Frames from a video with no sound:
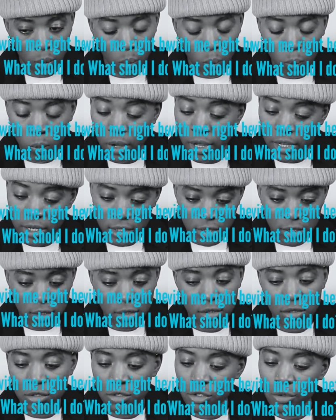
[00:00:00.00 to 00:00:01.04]
What
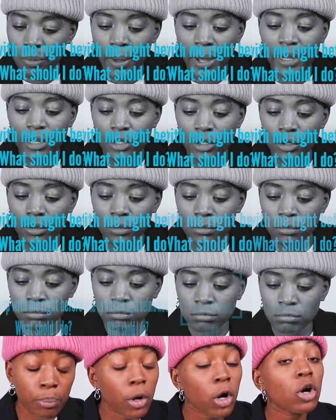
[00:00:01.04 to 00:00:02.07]
do I do?
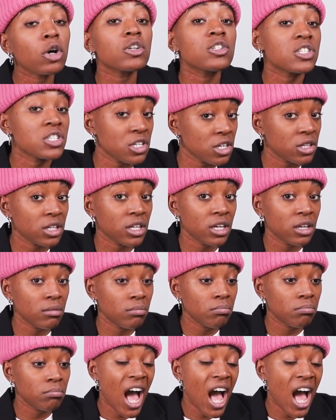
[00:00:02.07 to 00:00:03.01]
Personally,